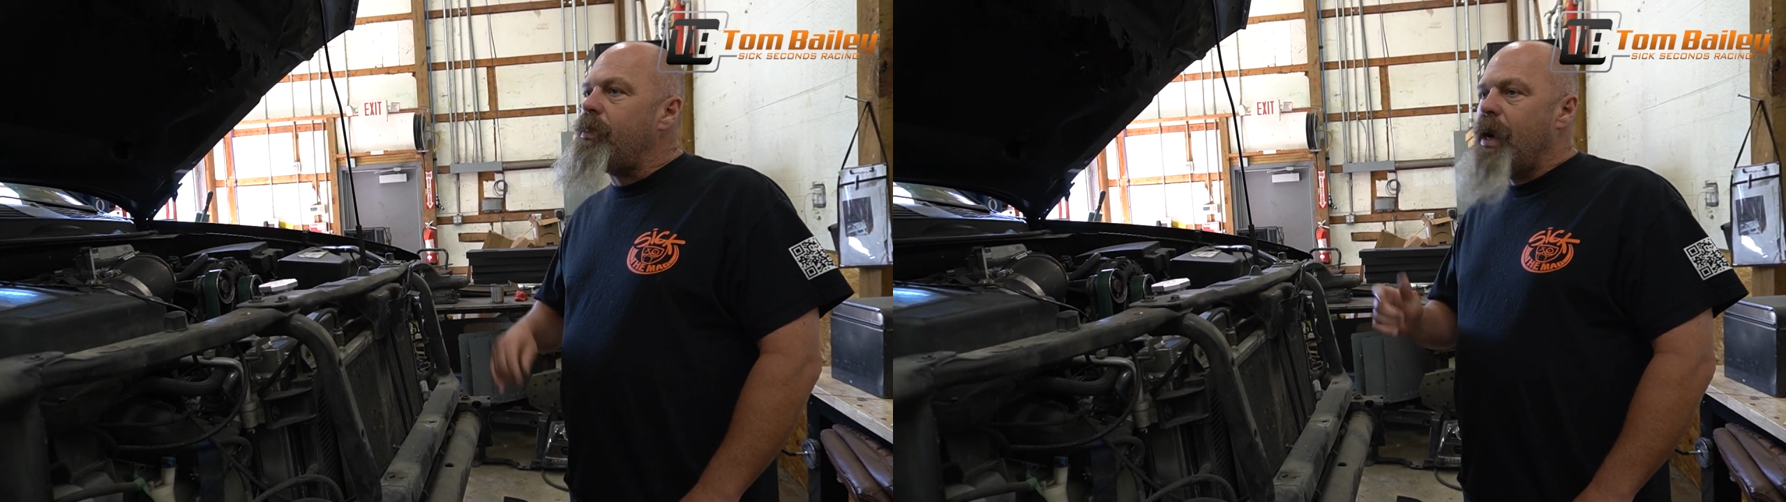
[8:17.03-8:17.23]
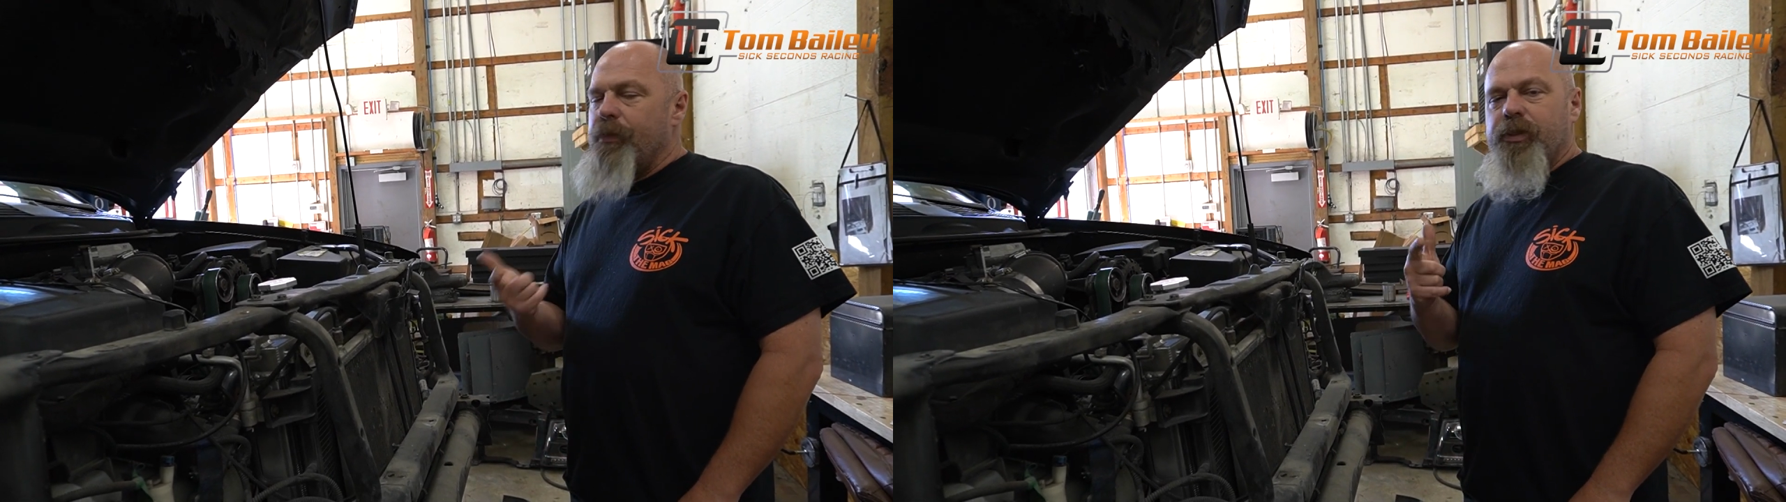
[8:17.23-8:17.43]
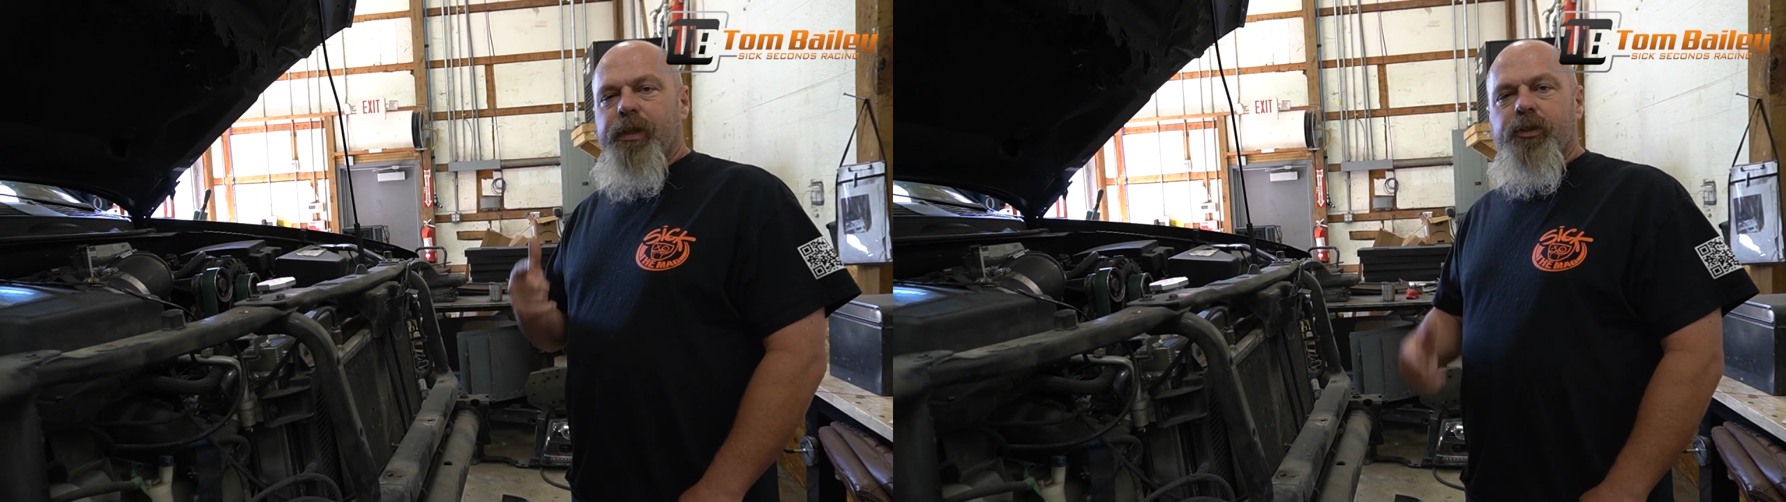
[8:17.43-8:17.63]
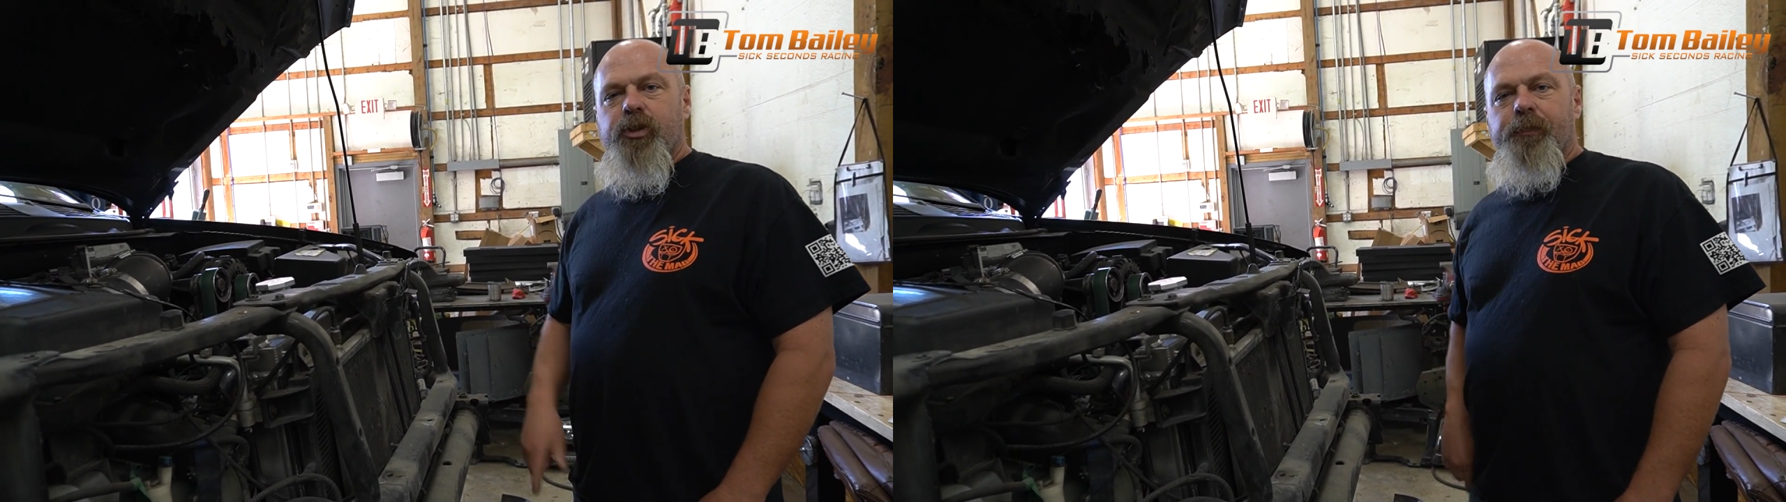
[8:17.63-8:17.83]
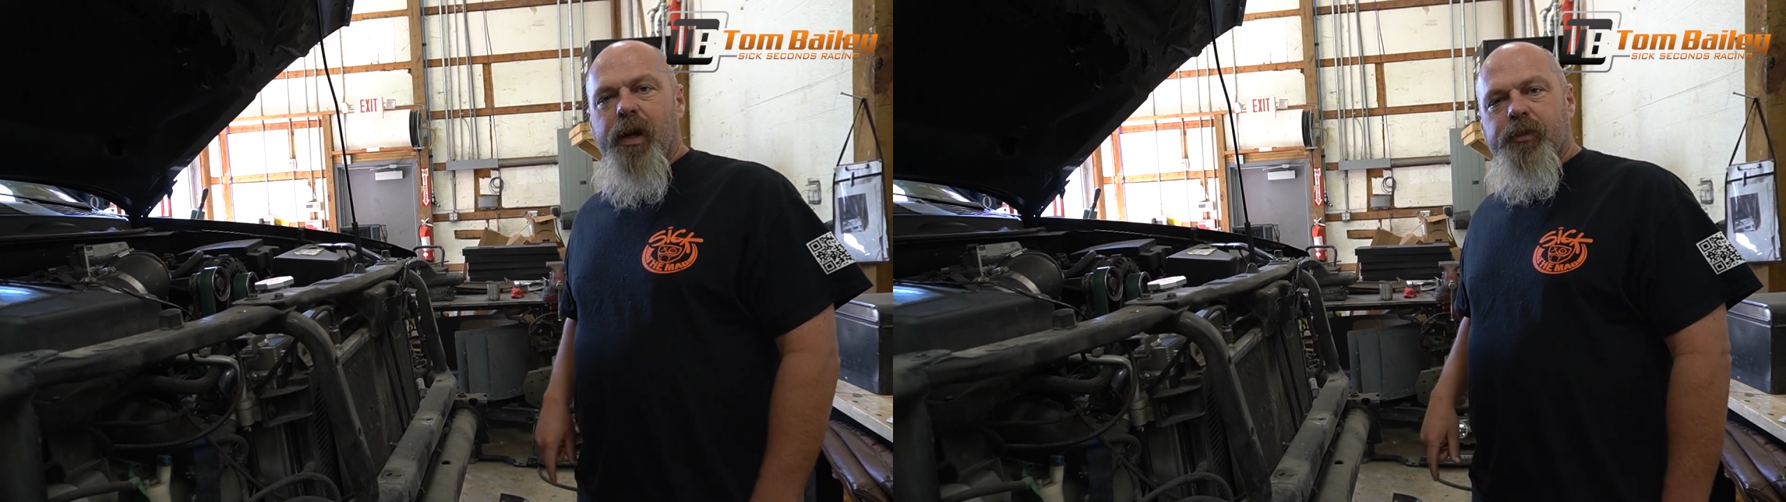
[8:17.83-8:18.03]
obviously getting the
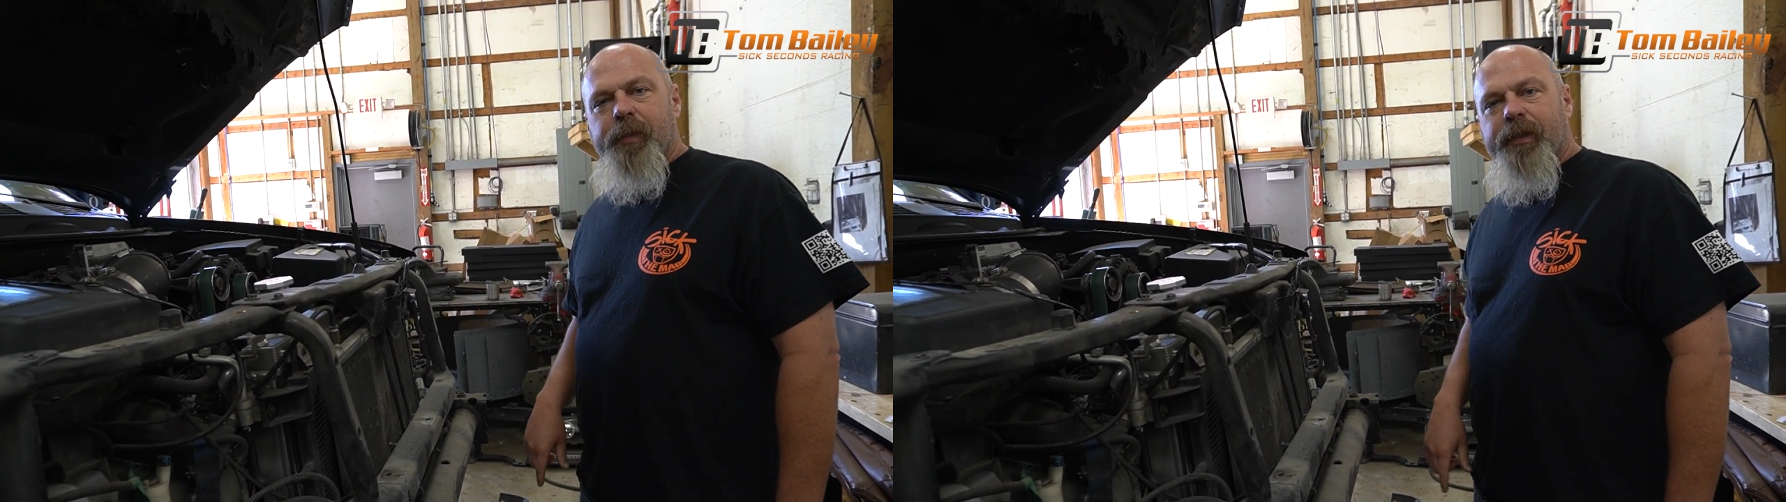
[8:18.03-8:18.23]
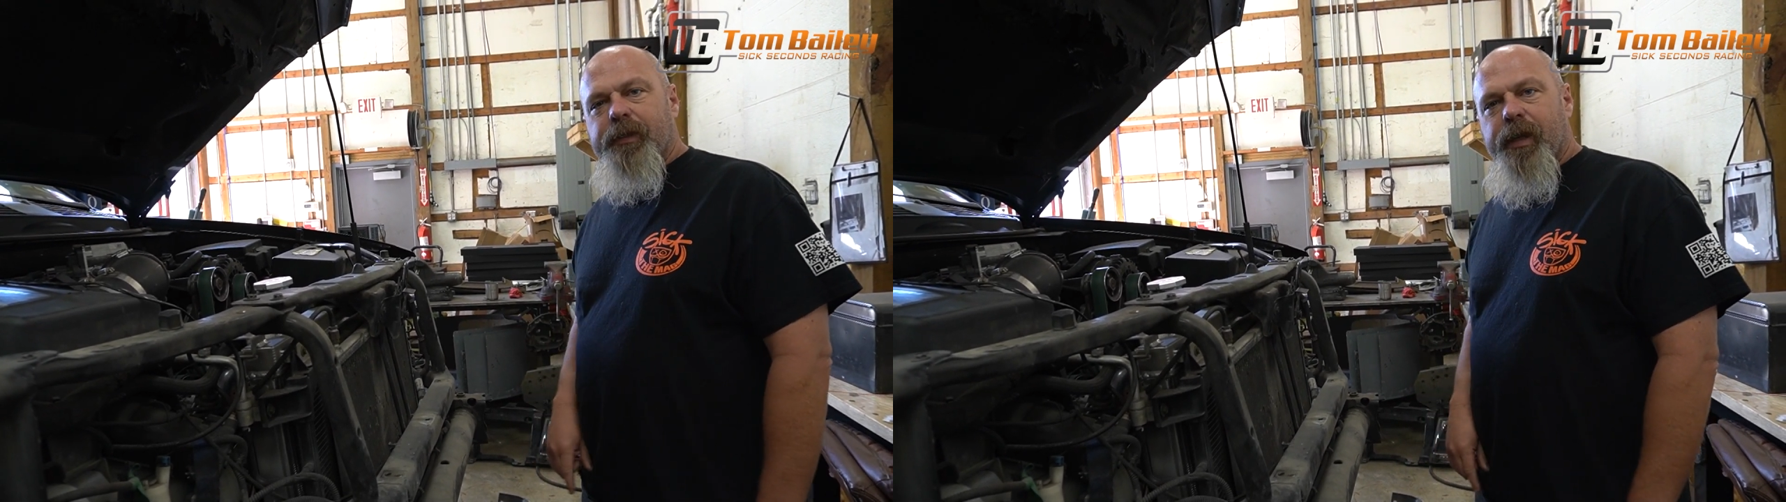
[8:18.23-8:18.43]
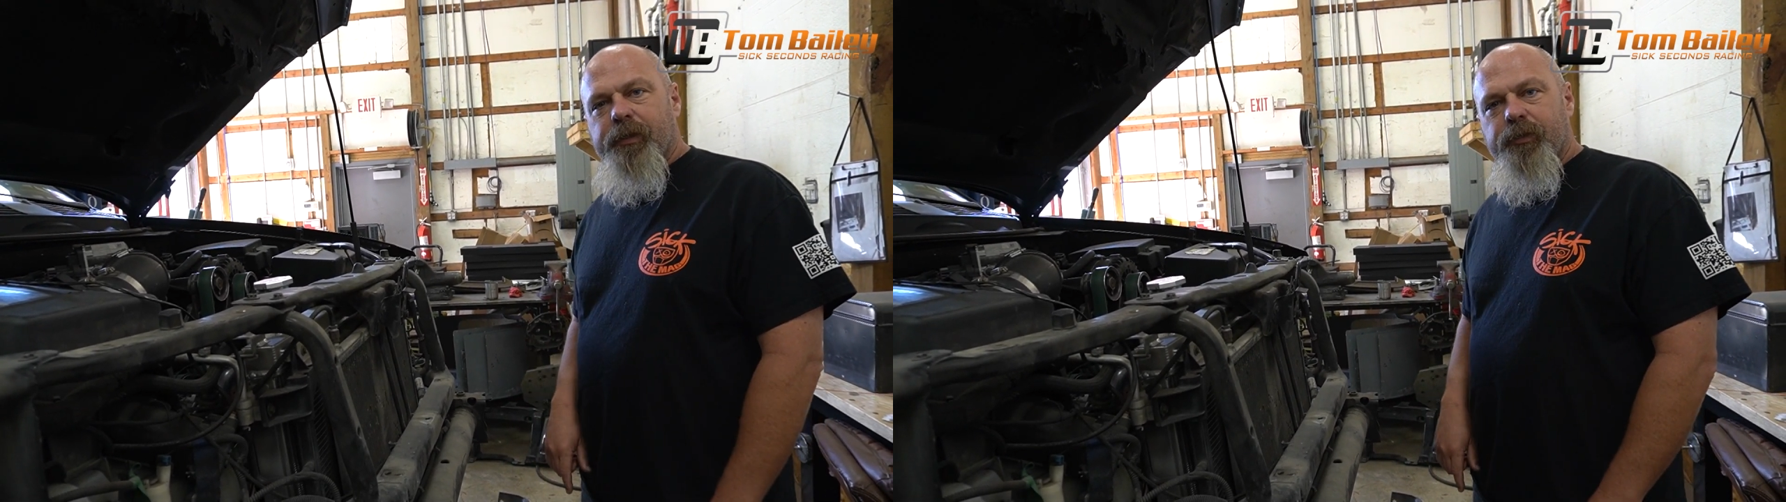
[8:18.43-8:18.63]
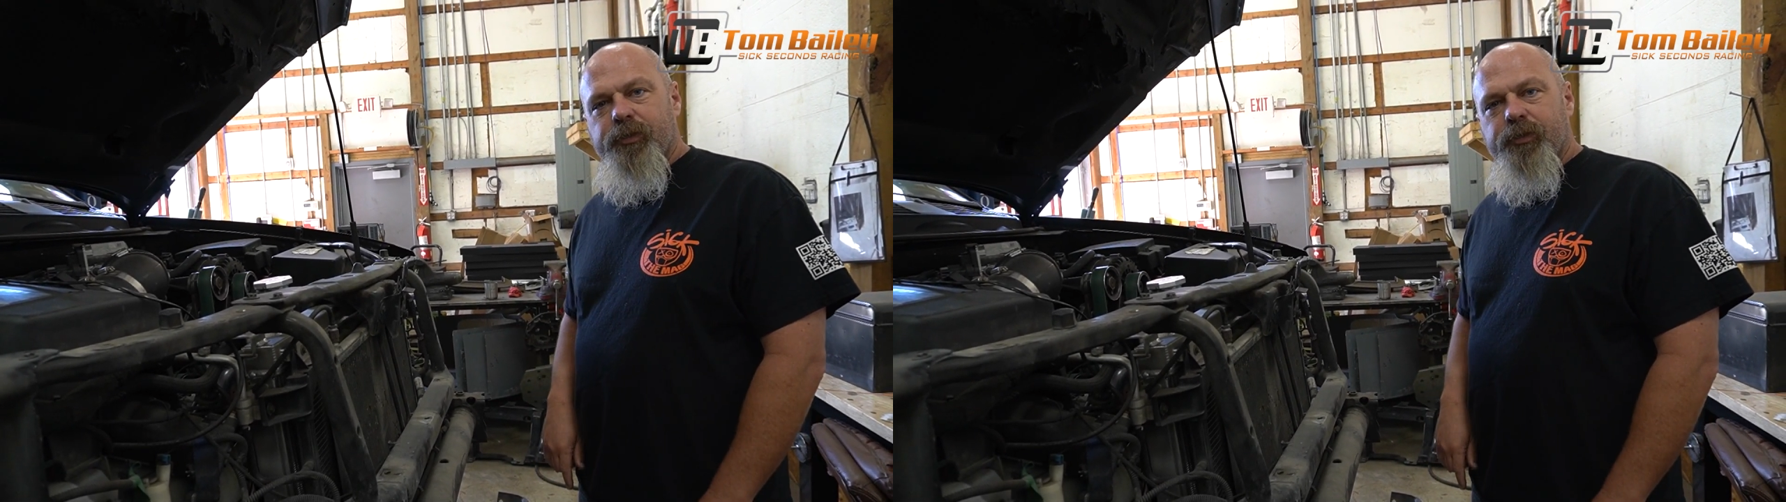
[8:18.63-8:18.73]
ship box back together.